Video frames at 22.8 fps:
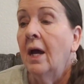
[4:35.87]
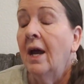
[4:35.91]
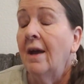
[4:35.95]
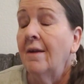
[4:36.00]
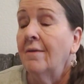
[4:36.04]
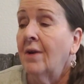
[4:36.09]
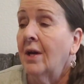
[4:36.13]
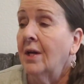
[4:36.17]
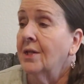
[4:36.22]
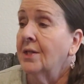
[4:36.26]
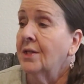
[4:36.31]

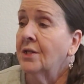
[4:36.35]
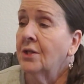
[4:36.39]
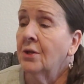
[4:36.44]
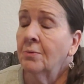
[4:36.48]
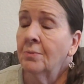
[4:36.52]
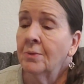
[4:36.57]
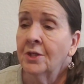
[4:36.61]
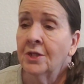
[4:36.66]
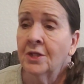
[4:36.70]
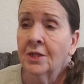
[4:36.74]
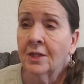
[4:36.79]
I've got so
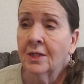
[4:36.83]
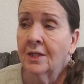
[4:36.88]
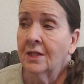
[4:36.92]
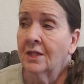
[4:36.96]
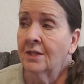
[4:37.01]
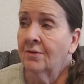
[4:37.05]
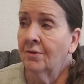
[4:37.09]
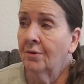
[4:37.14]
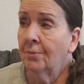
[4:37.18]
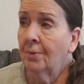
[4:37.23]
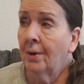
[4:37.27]
much to
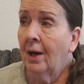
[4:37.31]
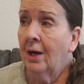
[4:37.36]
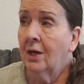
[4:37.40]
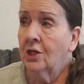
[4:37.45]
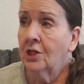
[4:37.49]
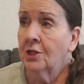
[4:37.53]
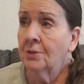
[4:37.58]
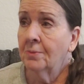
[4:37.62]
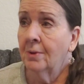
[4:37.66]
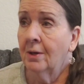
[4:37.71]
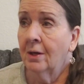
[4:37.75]
list for
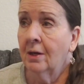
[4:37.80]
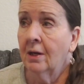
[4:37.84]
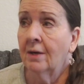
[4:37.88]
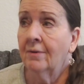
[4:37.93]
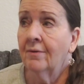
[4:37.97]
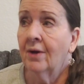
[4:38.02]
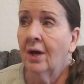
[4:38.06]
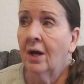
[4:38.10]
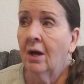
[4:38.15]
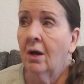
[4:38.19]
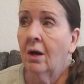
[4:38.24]
Poshmark.
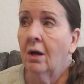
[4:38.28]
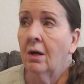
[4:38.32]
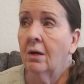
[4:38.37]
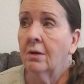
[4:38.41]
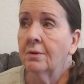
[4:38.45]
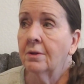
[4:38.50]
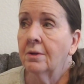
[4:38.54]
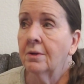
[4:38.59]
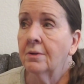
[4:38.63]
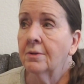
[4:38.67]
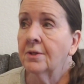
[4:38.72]
I've got
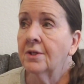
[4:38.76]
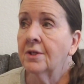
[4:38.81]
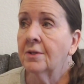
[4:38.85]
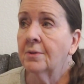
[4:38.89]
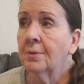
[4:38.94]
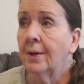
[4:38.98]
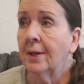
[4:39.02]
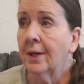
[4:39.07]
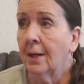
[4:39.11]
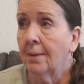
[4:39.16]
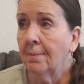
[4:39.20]
all those
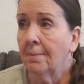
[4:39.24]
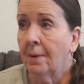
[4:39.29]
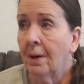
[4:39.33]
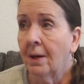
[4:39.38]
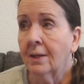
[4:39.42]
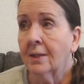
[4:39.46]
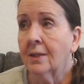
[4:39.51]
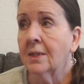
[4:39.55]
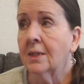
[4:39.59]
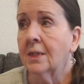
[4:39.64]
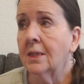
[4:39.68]
thread up
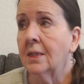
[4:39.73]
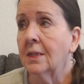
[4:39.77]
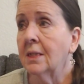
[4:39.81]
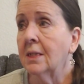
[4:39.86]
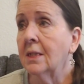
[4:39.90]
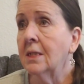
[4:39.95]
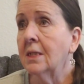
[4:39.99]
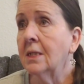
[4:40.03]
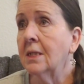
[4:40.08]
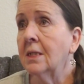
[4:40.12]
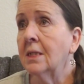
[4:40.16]

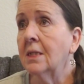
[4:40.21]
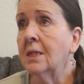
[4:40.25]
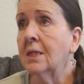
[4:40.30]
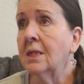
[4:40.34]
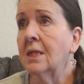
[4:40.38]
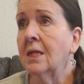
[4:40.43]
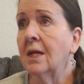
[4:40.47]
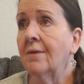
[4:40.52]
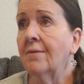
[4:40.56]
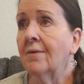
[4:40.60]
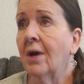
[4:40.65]
boxes,
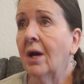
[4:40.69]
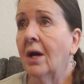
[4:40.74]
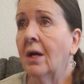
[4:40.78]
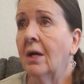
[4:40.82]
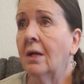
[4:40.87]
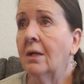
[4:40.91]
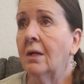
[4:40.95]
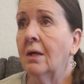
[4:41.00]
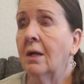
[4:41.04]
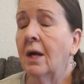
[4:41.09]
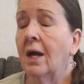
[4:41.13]
and I've
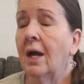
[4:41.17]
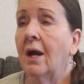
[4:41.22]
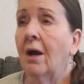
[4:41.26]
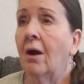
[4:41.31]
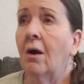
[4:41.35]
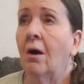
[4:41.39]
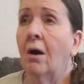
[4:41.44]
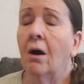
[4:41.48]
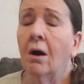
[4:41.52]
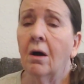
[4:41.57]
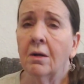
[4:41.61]
got
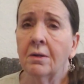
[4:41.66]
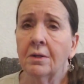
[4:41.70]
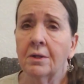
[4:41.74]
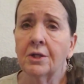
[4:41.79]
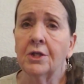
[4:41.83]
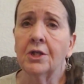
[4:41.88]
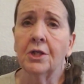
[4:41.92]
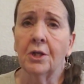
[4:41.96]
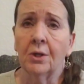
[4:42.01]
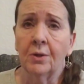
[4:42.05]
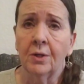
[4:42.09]
a haul to
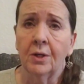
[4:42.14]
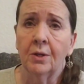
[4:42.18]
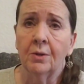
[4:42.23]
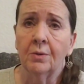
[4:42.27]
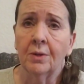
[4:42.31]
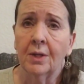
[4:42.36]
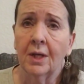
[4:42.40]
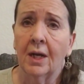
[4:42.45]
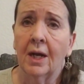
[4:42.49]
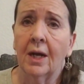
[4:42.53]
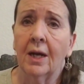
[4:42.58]
show
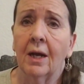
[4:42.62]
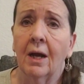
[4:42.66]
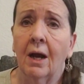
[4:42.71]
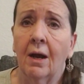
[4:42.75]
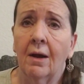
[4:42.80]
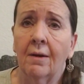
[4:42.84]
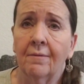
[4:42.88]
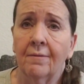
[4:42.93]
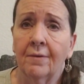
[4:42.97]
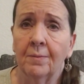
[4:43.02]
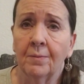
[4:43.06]
you that I
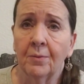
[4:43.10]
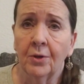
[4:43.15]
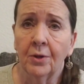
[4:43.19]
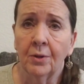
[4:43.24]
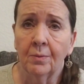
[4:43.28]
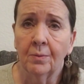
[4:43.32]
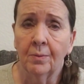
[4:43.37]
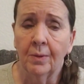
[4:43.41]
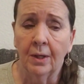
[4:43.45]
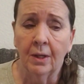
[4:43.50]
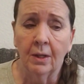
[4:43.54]
got from
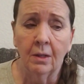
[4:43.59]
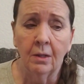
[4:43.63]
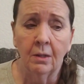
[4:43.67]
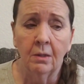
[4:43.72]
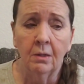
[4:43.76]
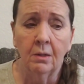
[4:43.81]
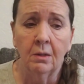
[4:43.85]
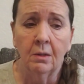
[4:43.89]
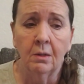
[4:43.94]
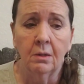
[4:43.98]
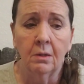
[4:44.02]
Goodwill
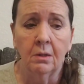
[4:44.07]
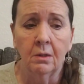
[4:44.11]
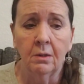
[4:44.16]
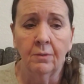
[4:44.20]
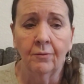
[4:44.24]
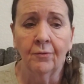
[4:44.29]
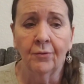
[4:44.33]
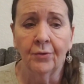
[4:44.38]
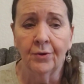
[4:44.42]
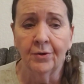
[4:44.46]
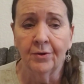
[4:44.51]

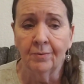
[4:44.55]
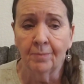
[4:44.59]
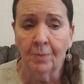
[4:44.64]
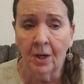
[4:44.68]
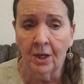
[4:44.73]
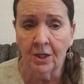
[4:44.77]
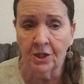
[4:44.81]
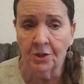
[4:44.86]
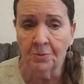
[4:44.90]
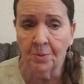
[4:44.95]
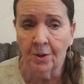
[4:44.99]
for
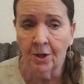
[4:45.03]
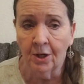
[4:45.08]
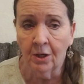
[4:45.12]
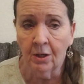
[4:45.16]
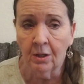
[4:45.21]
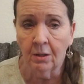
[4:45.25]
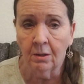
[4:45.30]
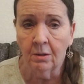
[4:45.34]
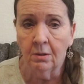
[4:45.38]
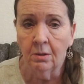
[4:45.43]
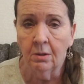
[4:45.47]

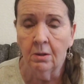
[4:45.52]
Poshmark.